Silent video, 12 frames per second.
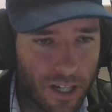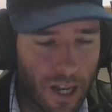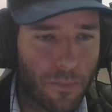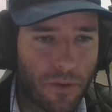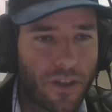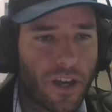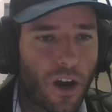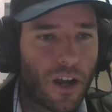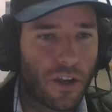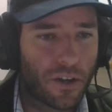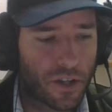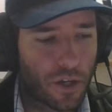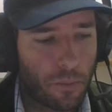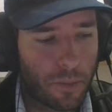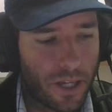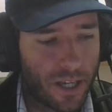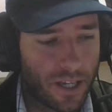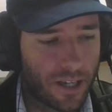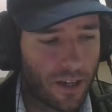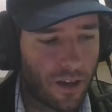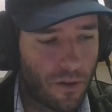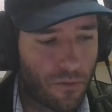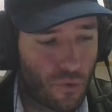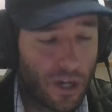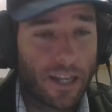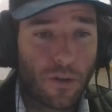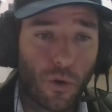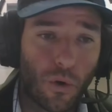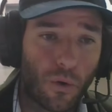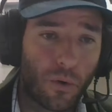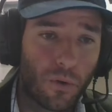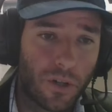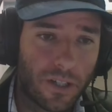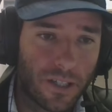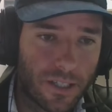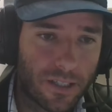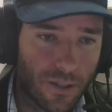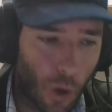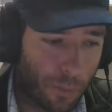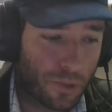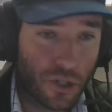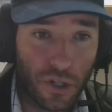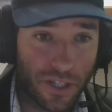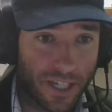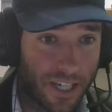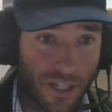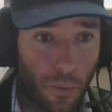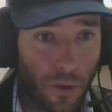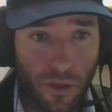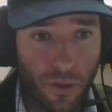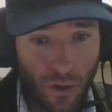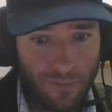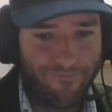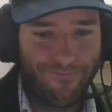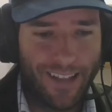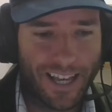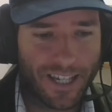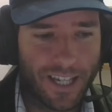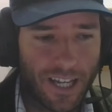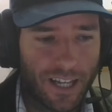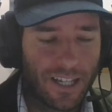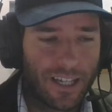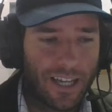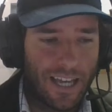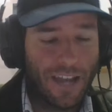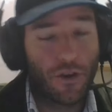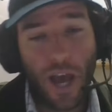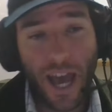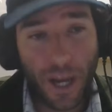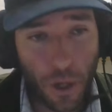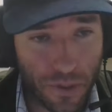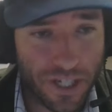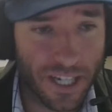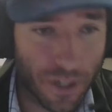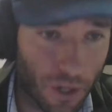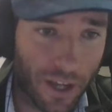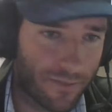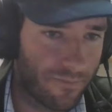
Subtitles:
club of the island could be a really cool opportunity. So we thought, in your head, obviously, you're like,